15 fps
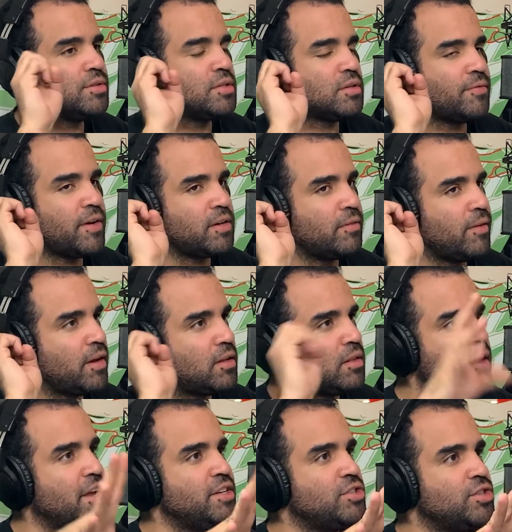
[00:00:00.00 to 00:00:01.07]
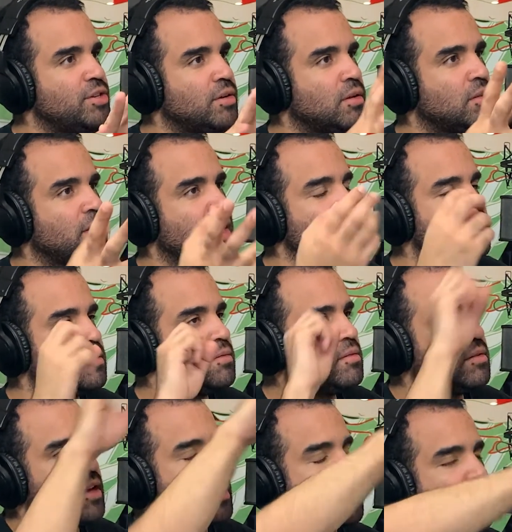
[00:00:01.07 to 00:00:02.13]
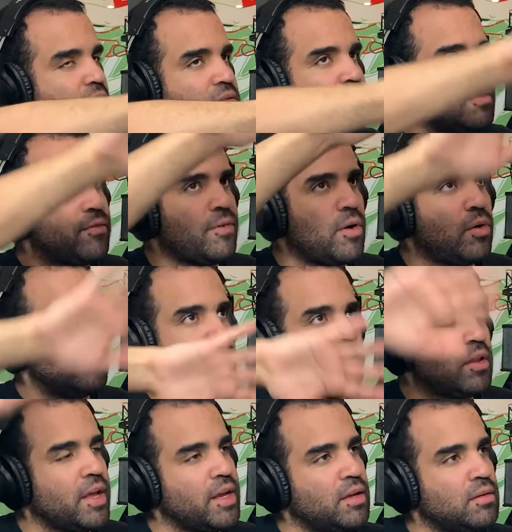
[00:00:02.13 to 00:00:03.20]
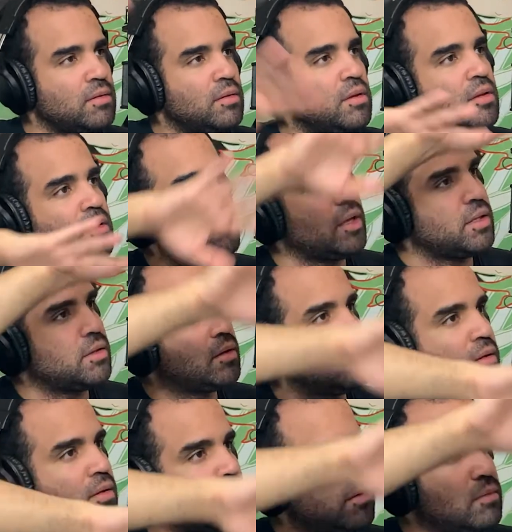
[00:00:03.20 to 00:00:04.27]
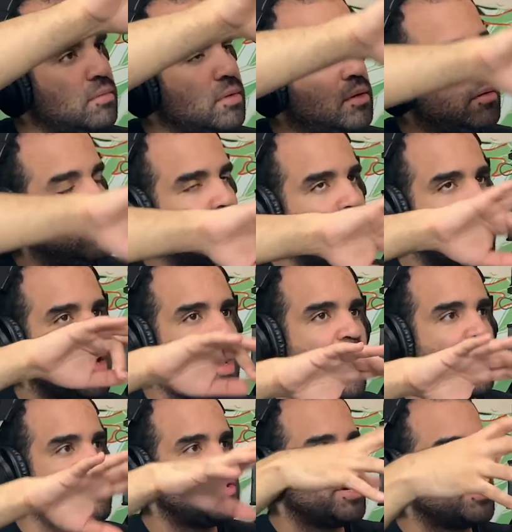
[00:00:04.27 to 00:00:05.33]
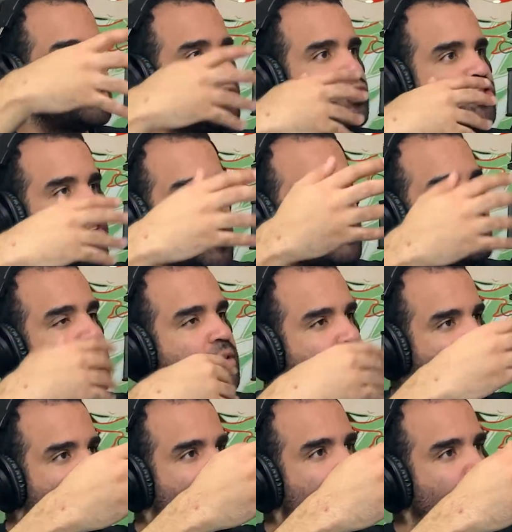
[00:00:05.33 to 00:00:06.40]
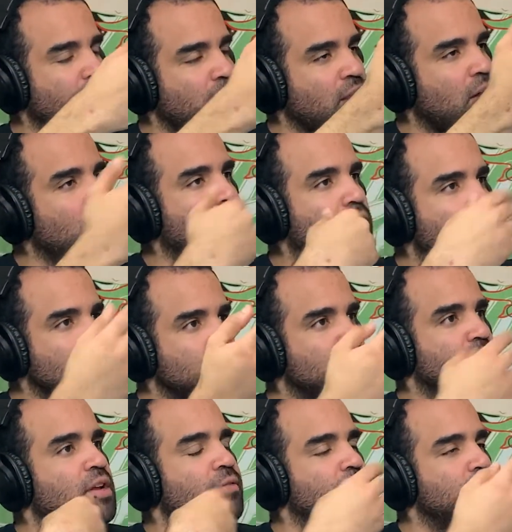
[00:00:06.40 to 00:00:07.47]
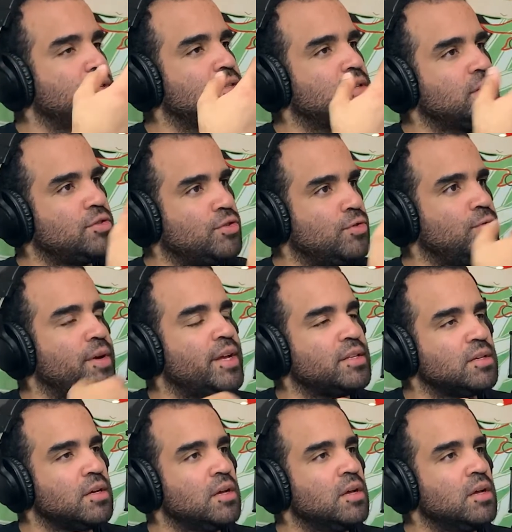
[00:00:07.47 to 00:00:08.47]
It's effectively like a light shield that tells the phone the way objects are shaped and it's like how close the stuff is to it.